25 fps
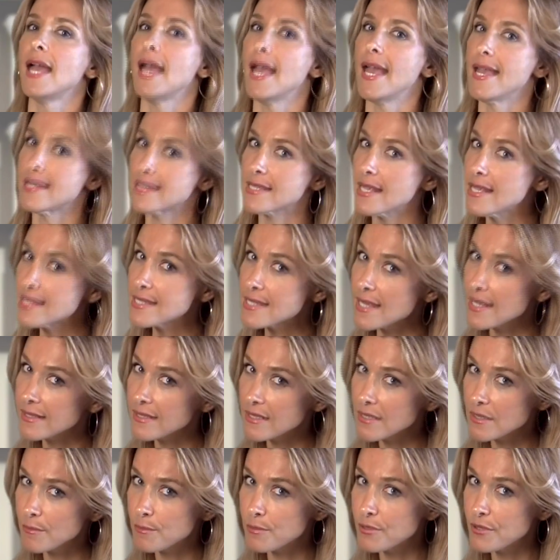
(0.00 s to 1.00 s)
As I said
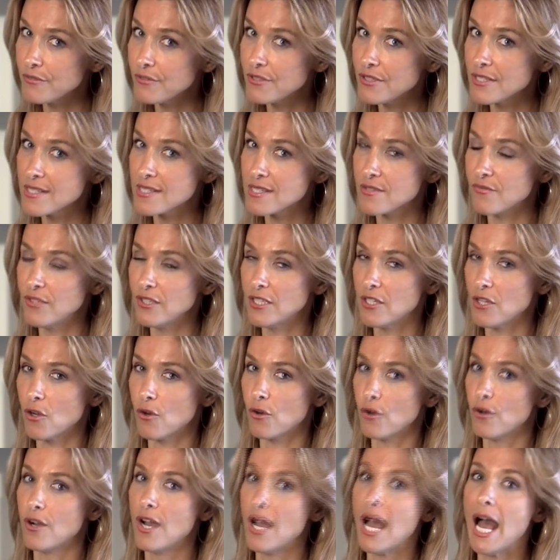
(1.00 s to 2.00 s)
in a previous
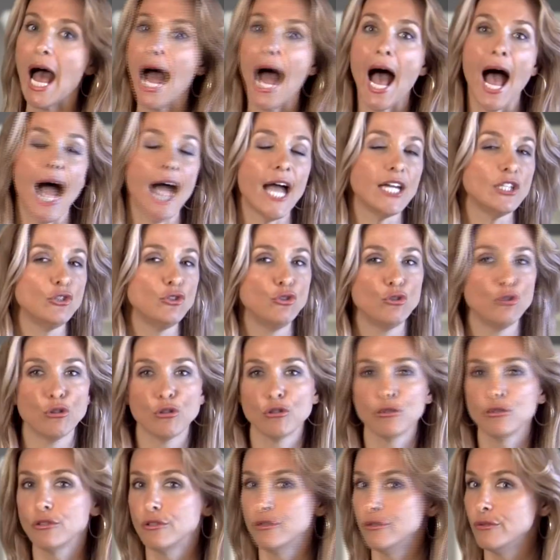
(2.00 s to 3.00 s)
video, I
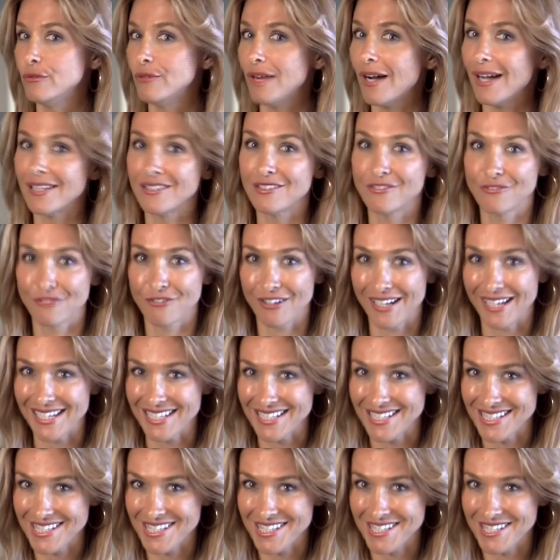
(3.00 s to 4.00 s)
don't do
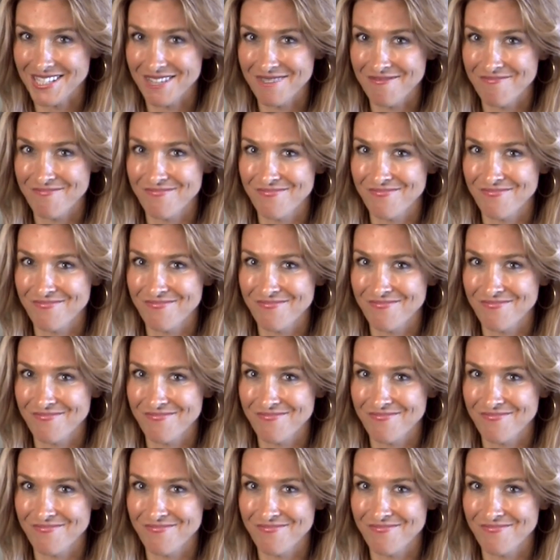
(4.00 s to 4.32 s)
advice.